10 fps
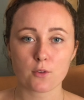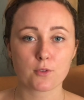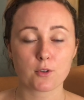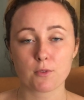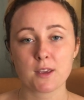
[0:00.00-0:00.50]

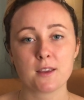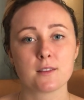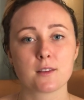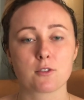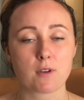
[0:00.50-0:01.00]

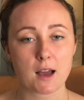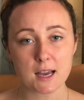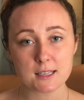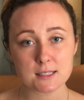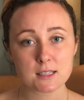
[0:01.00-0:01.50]
green
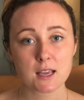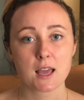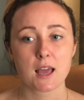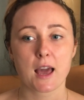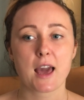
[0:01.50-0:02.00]
grass,
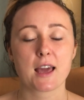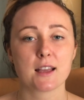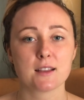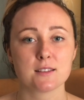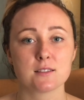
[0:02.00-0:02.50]

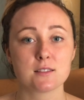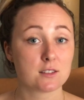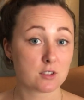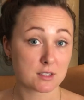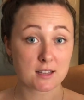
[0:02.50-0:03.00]
and
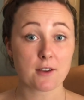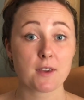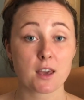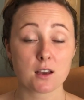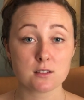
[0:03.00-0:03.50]
there's
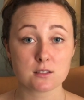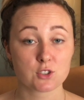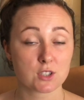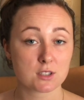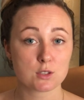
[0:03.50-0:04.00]
nothing else,
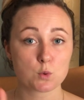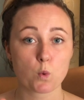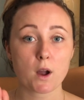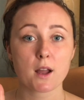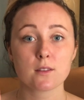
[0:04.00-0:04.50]
just this
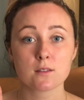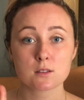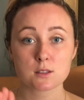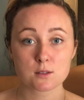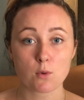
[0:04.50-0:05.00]
one
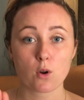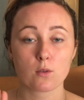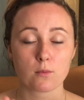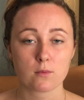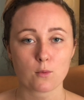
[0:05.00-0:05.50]

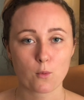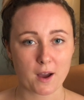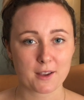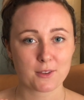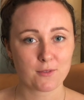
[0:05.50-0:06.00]
small
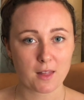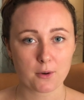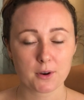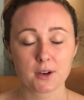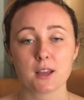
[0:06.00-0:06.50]
white
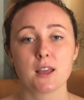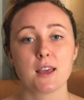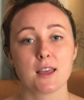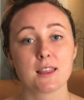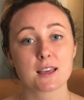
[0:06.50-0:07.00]
flower.
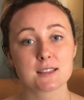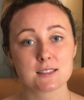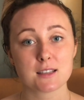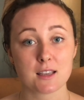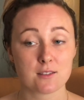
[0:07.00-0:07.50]

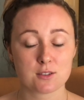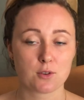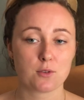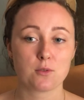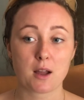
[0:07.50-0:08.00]
And
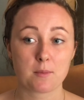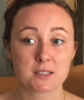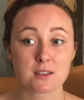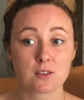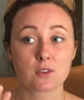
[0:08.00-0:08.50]
so I'm
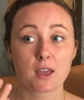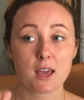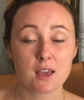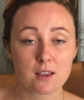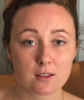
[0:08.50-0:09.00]
asking,
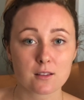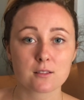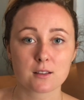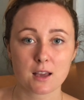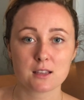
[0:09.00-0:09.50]
okay,
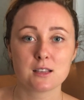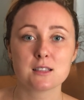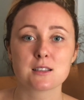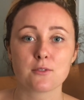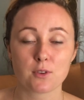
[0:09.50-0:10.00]
I need
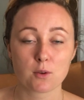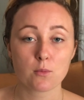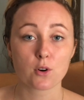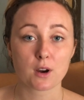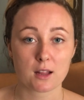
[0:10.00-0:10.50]
something
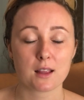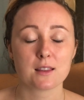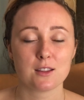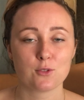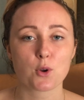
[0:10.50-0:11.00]
more, I
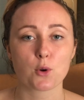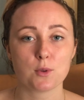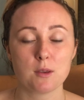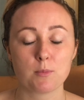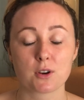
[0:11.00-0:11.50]
need to go
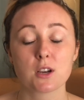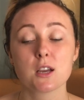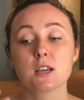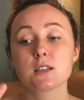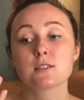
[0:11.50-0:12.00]
deeper.
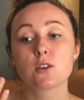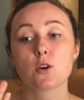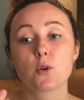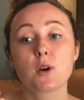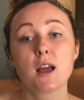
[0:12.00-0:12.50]

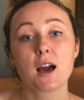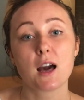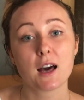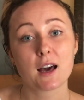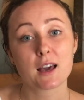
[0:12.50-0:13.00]
So
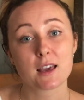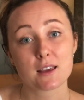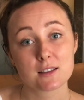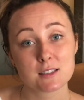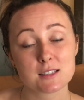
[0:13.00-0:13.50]
I
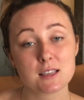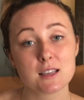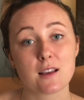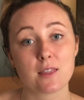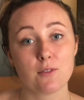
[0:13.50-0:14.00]
see
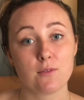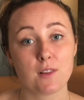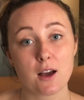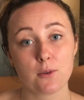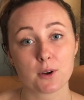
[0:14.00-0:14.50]
that the
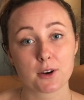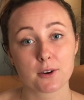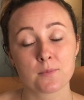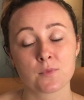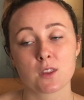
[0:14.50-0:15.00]
flower